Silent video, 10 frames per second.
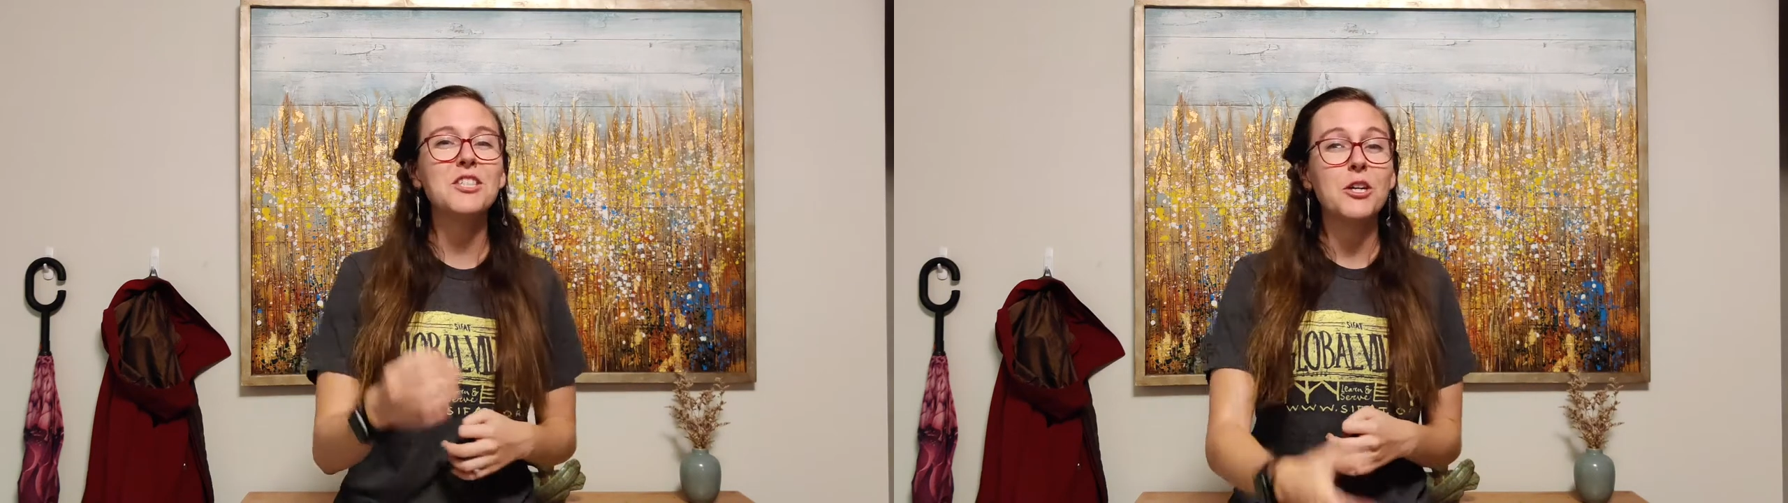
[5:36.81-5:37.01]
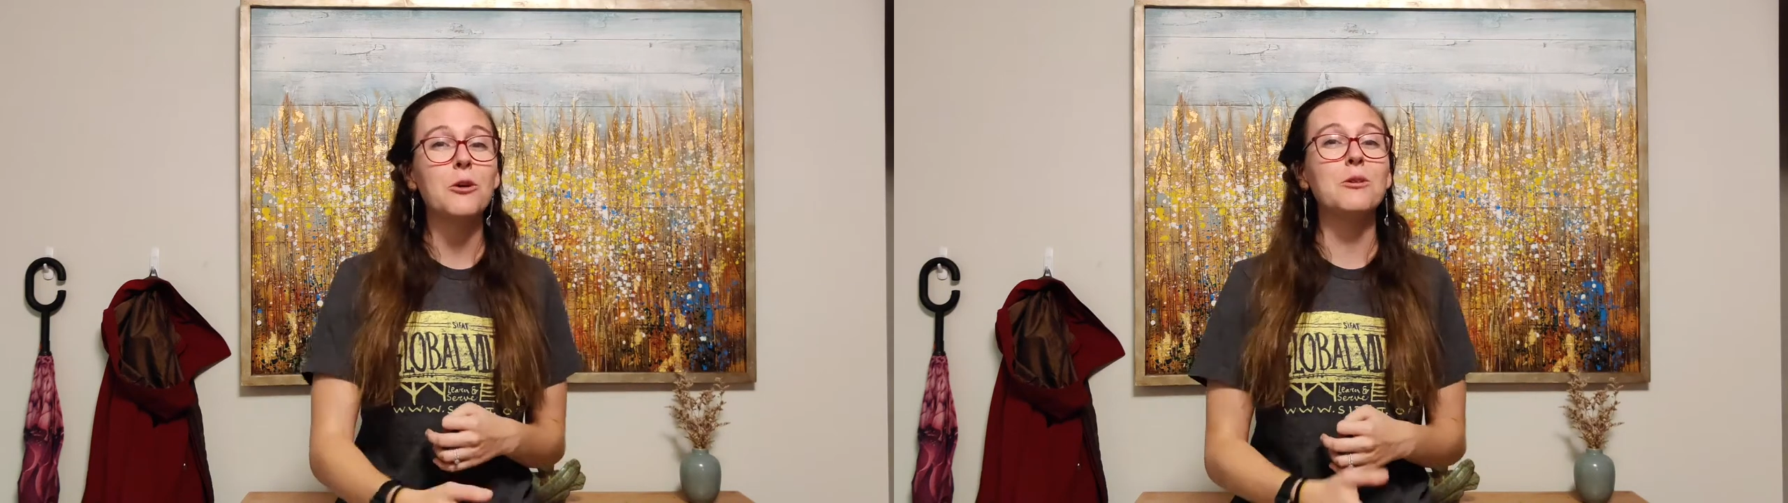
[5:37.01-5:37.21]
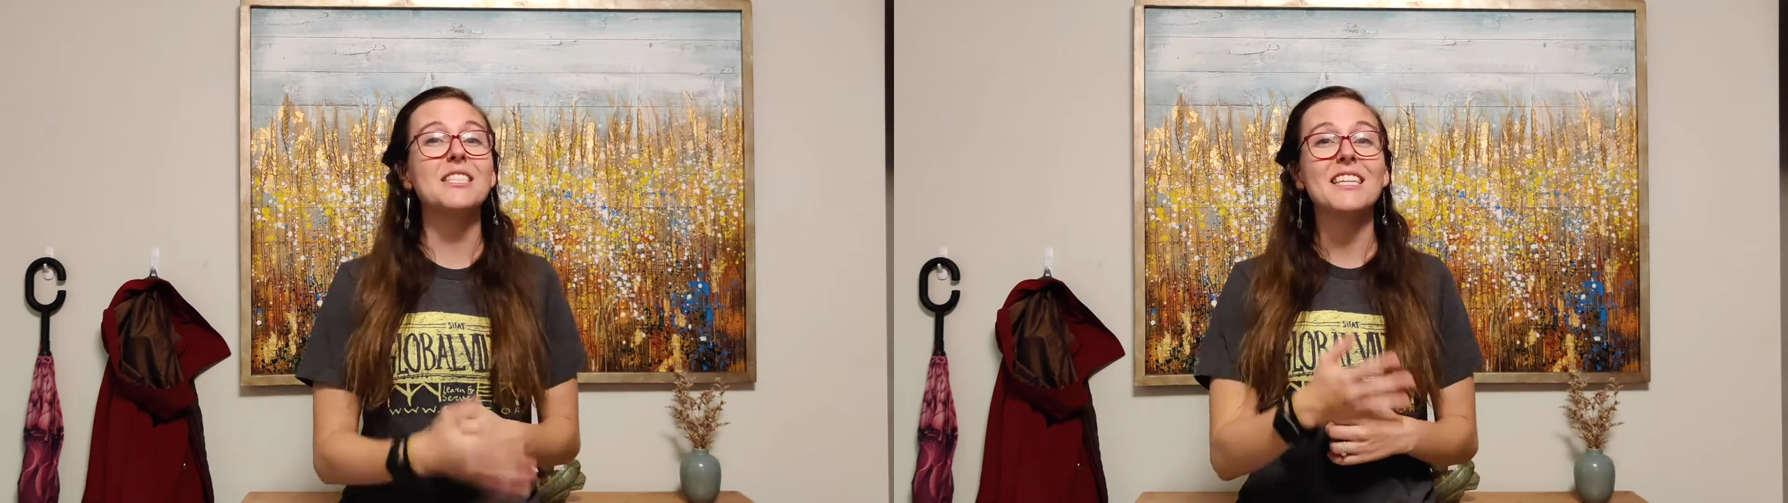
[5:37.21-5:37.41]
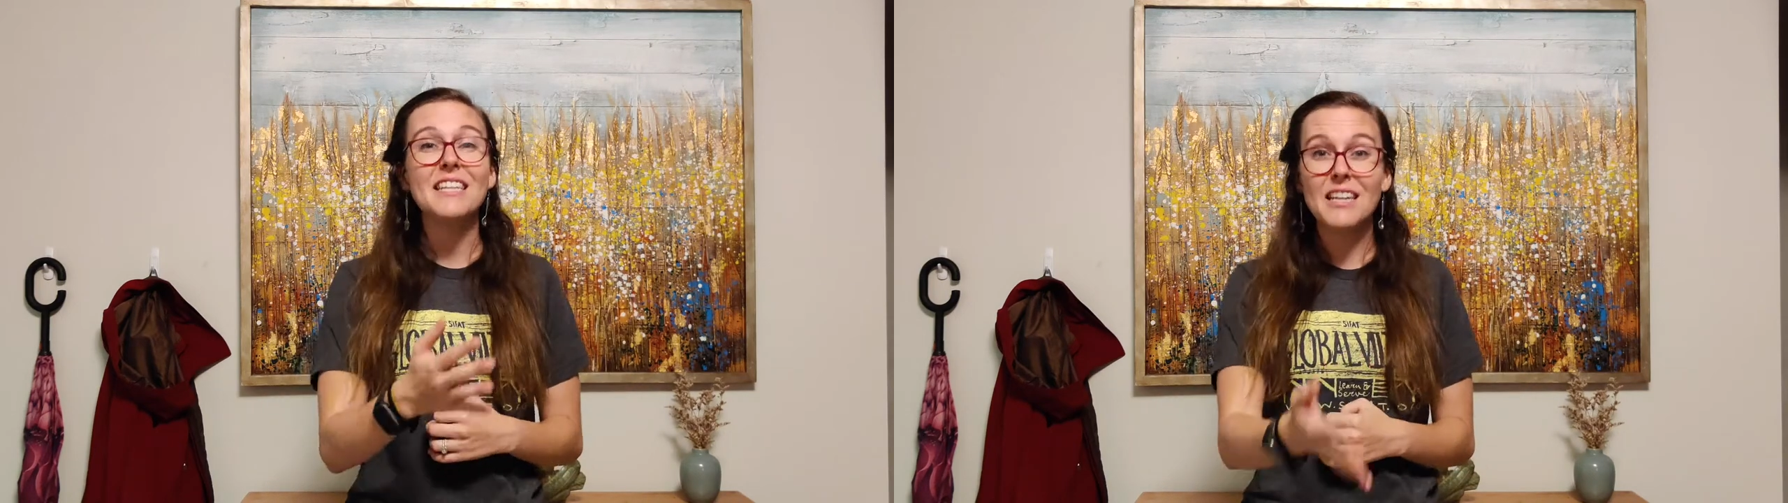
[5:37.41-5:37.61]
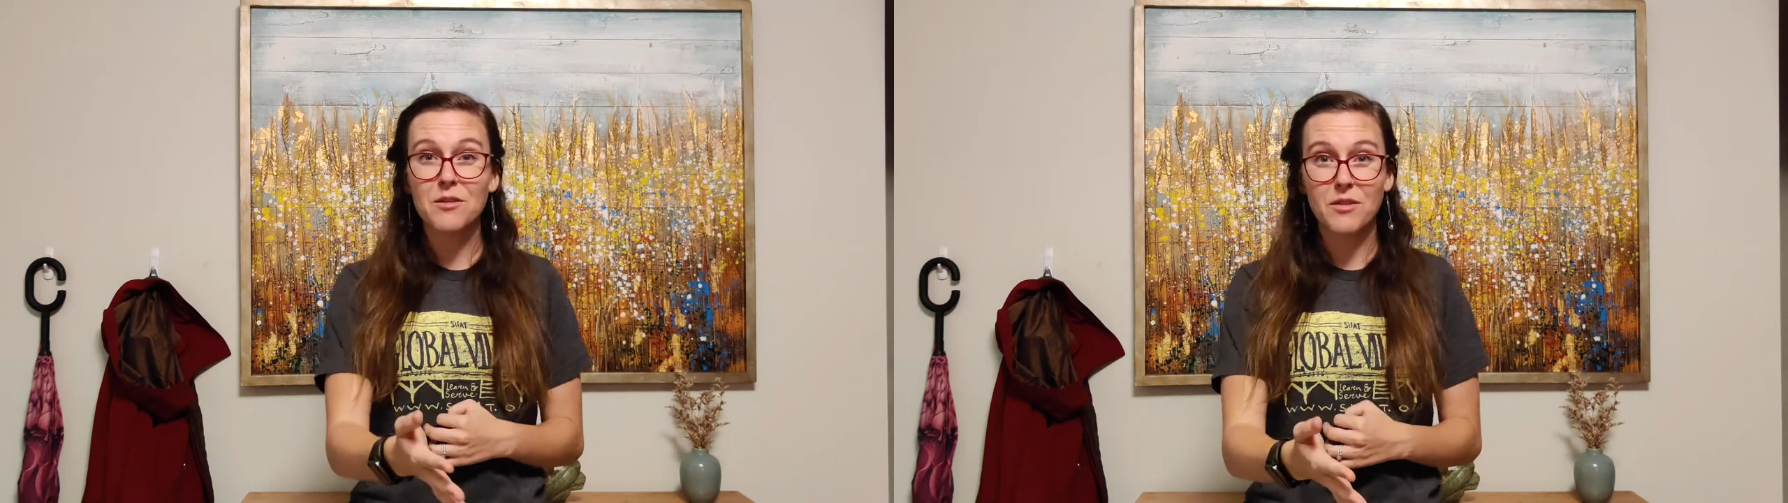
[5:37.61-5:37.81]
go to
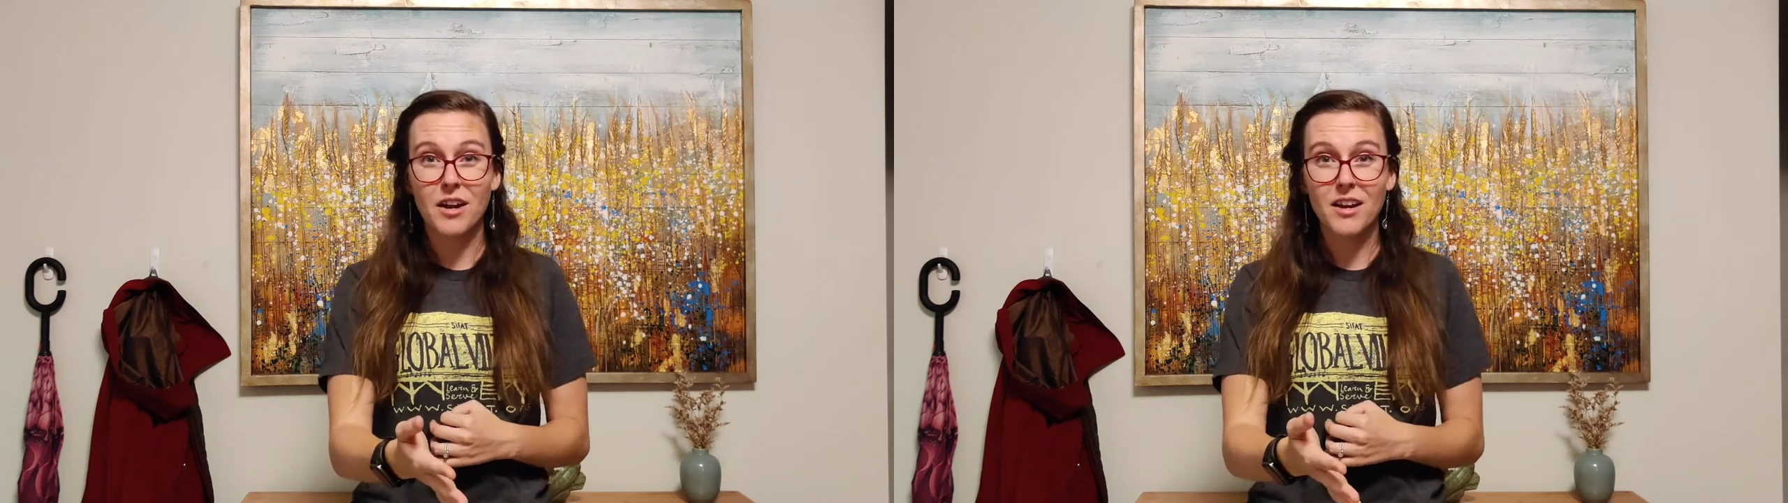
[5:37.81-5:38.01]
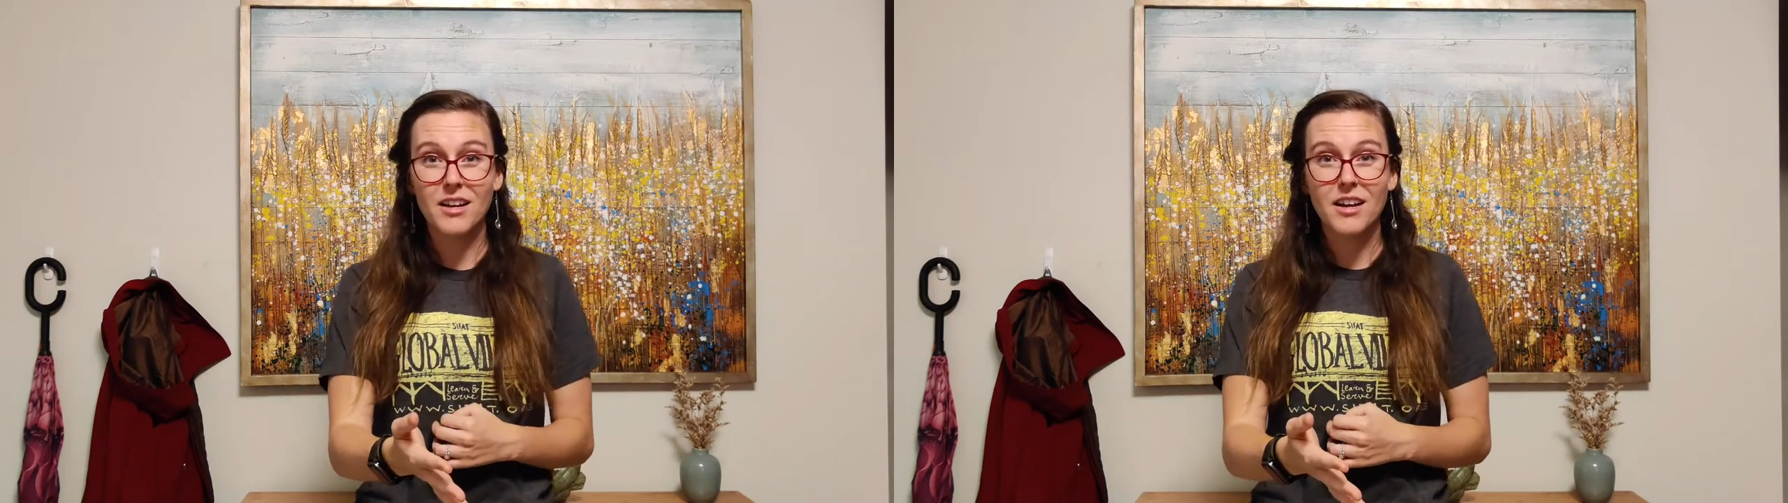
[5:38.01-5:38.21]
Nineveh,